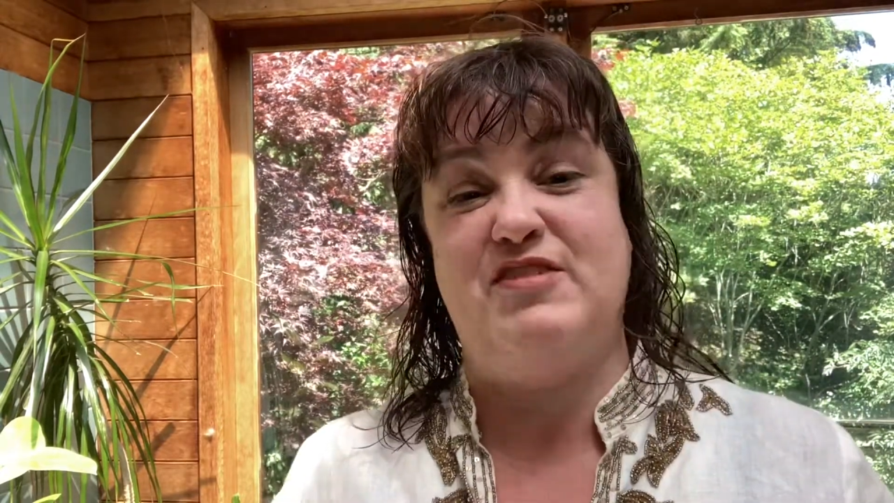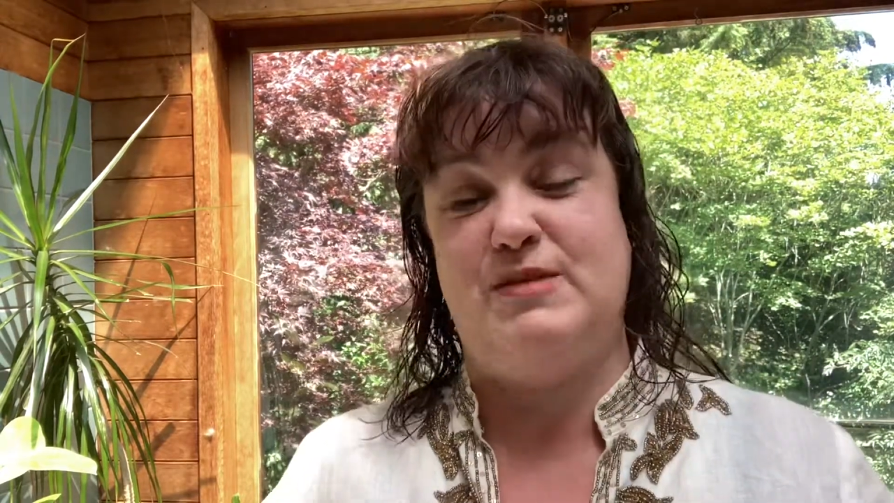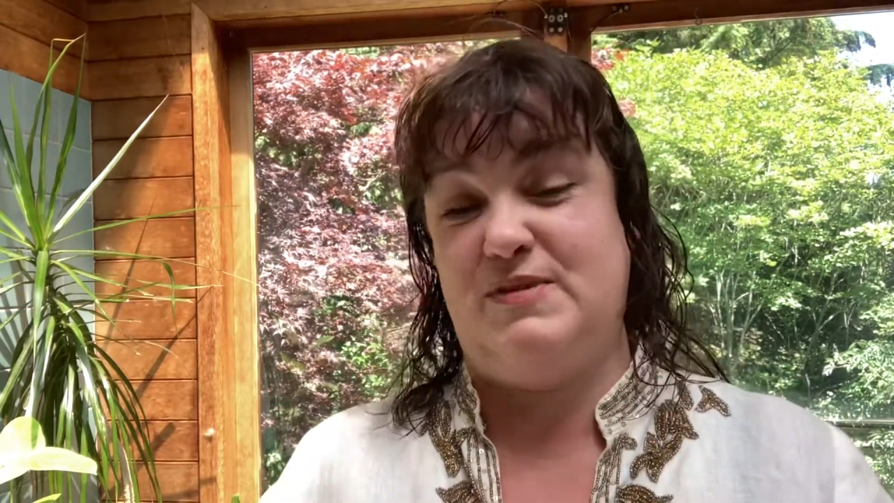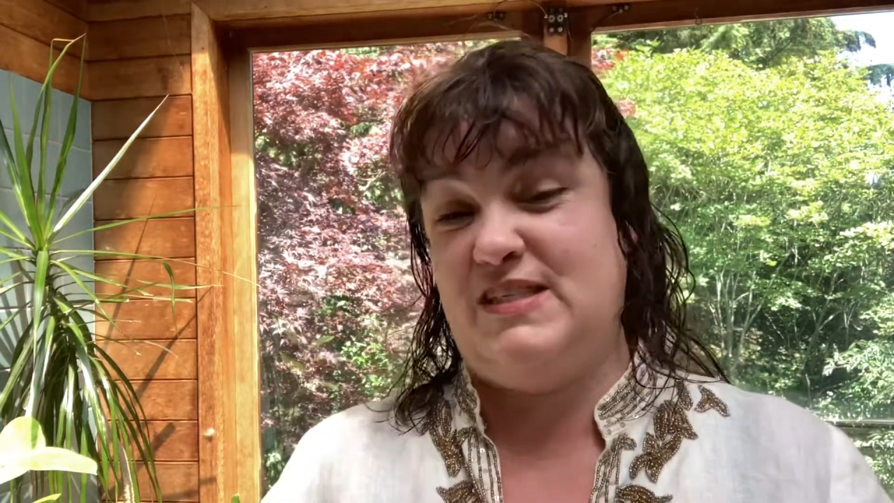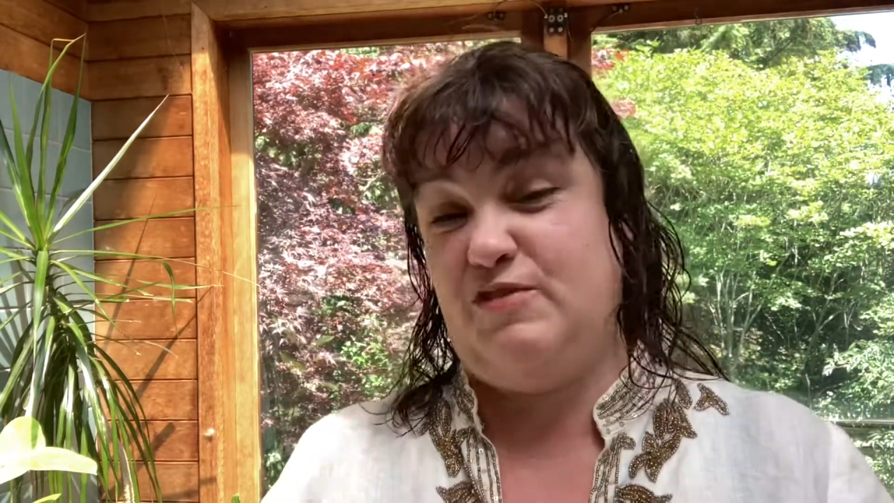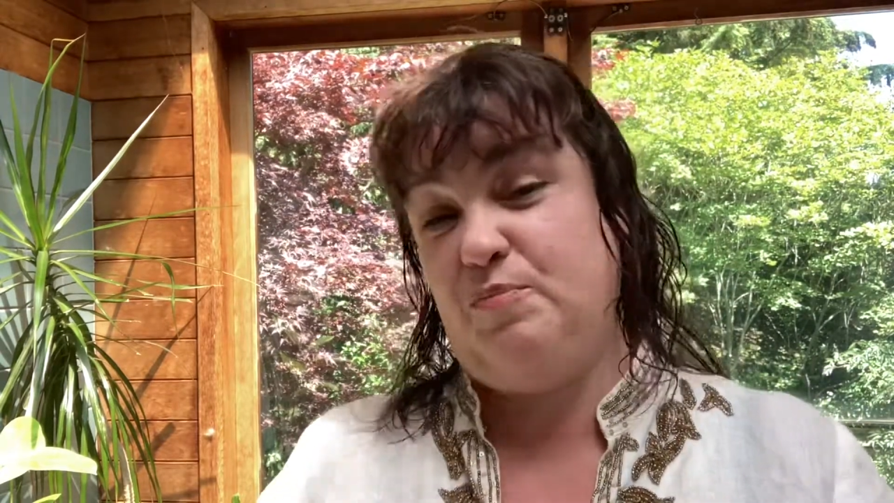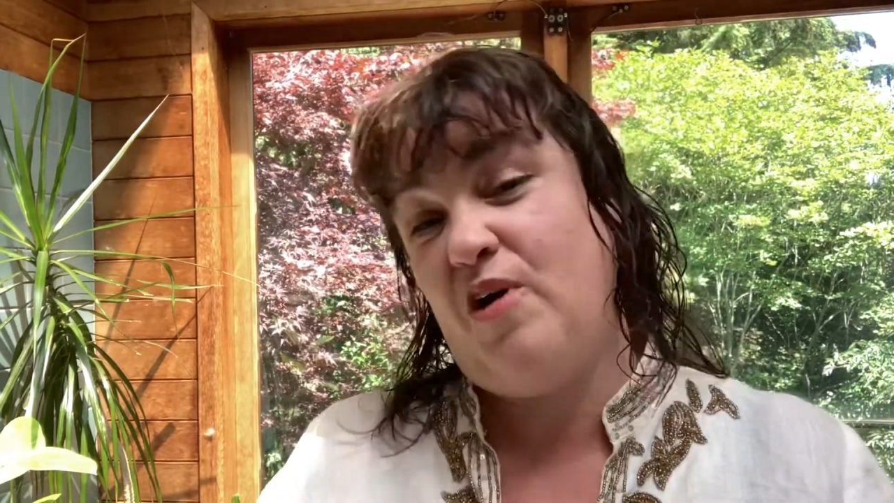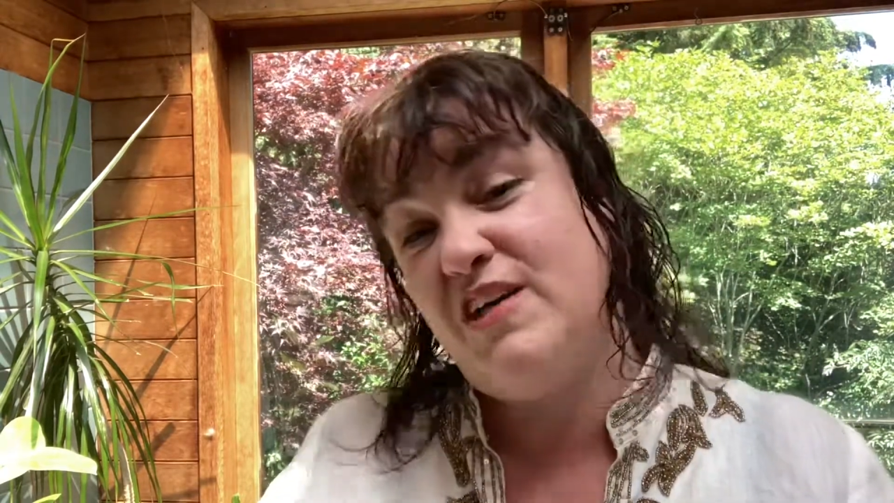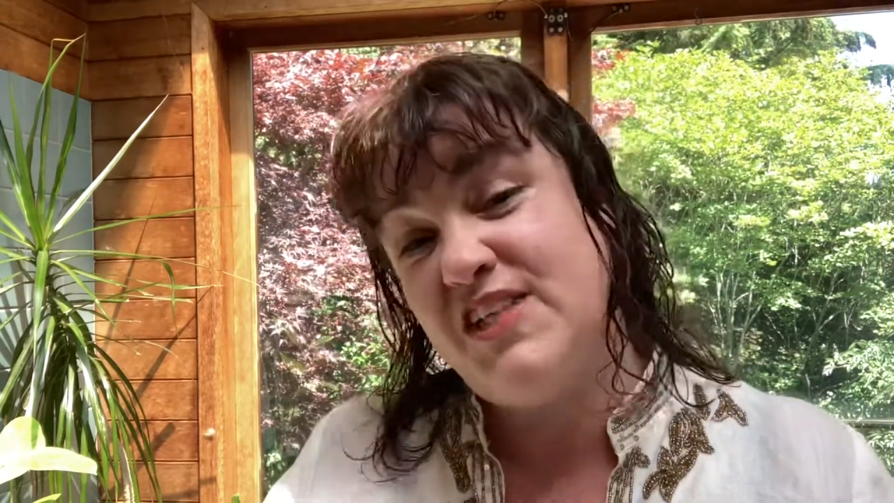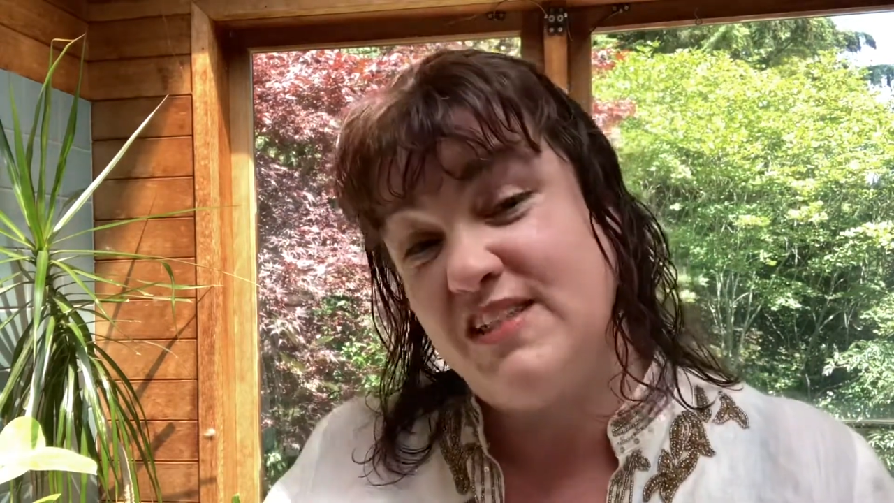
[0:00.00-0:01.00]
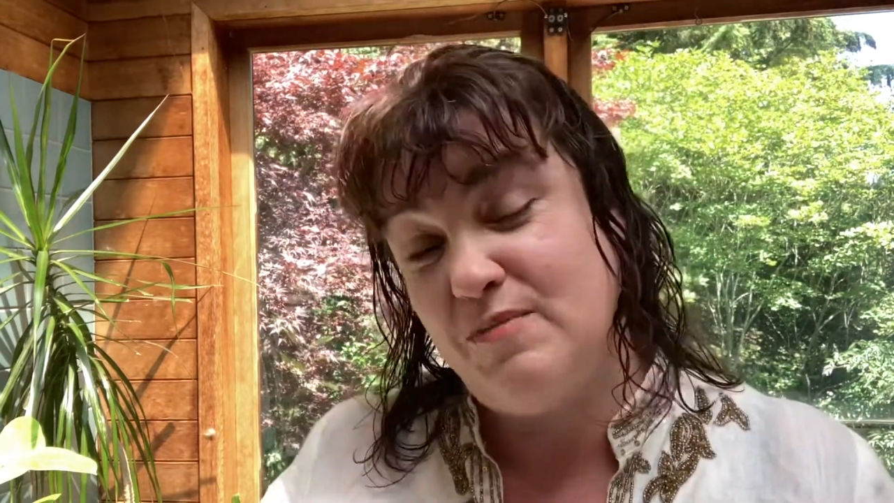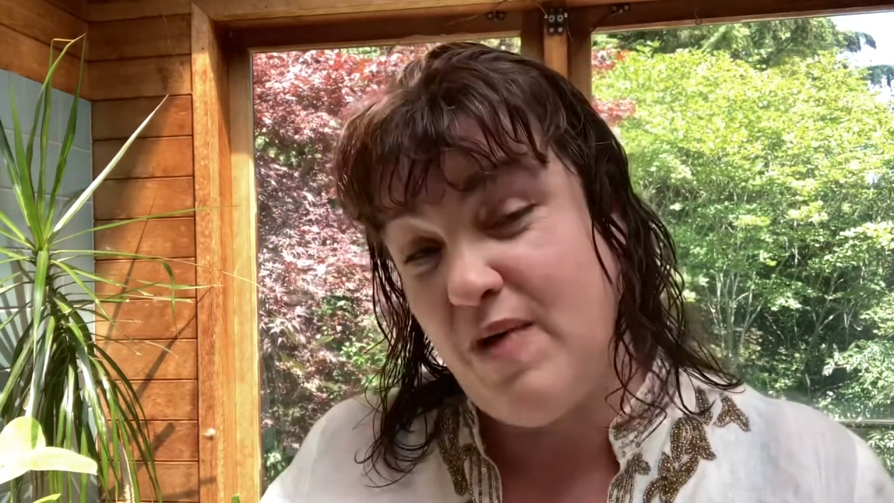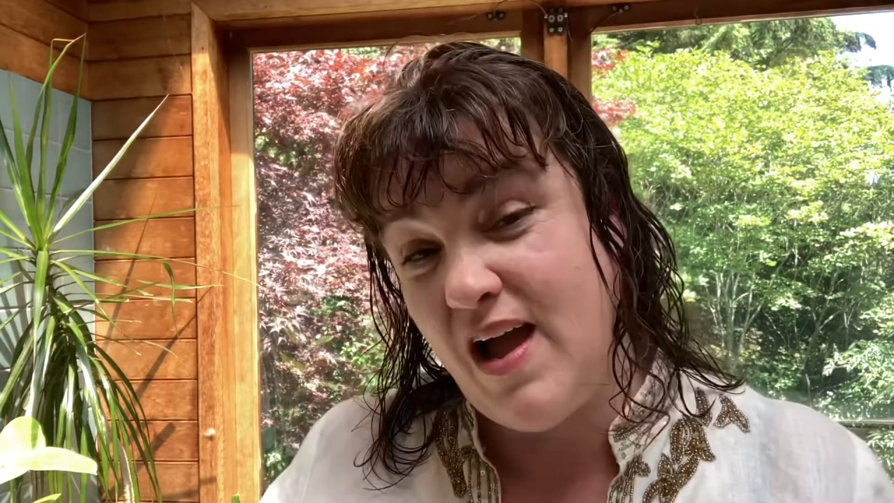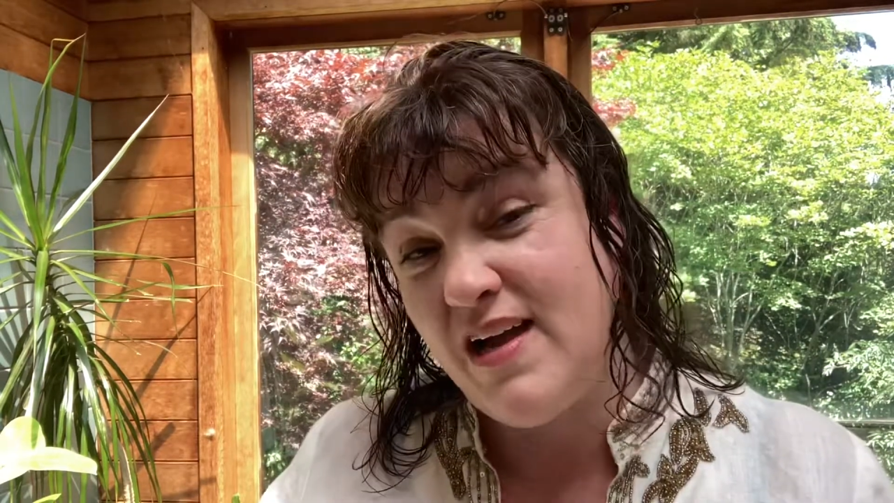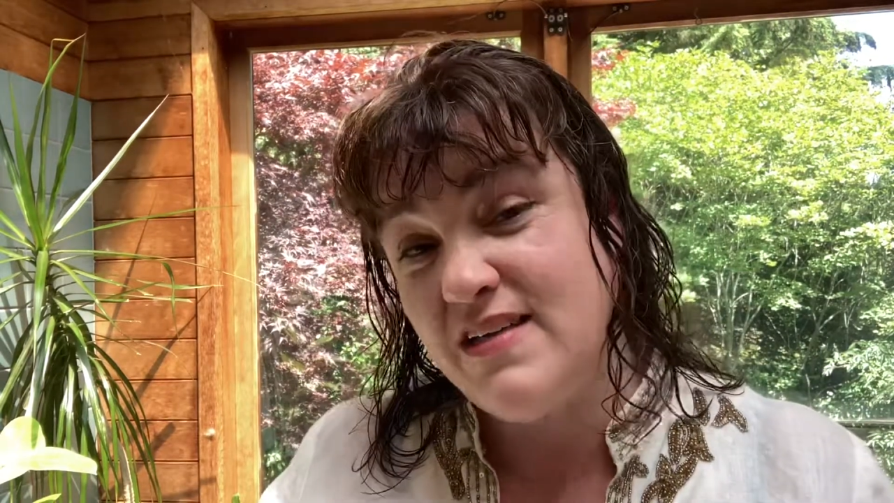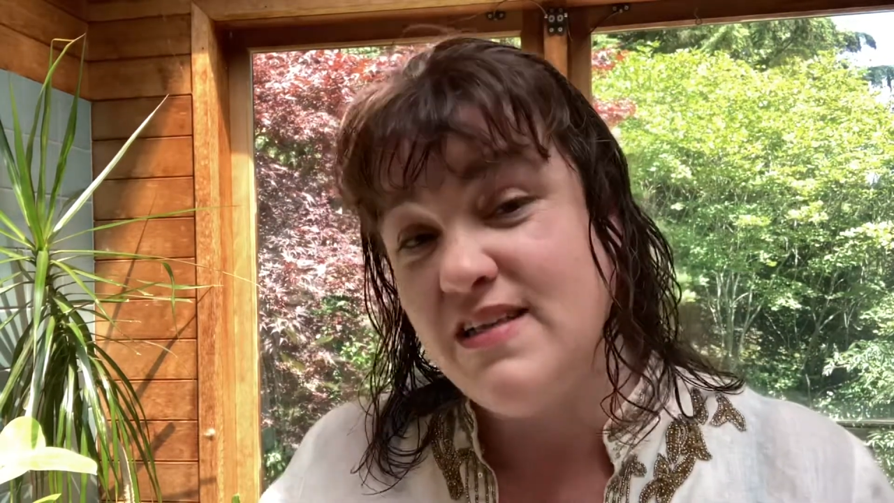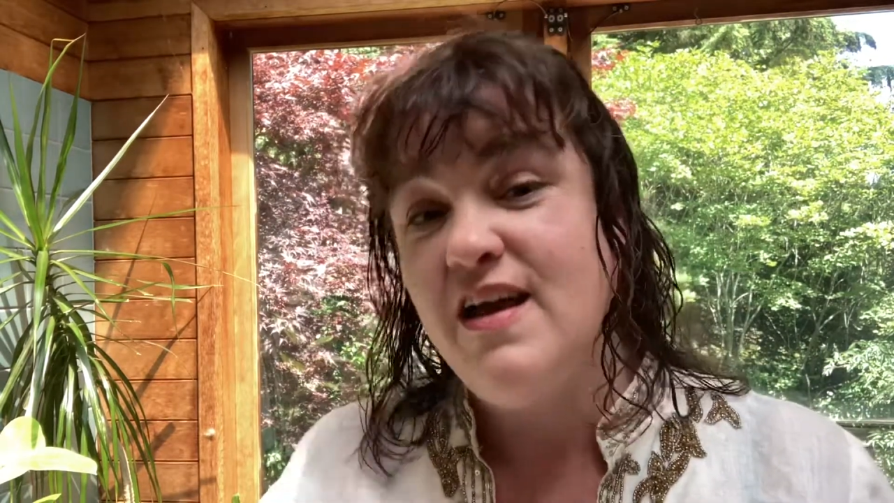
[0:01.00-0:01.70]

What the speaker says: specific project in mind.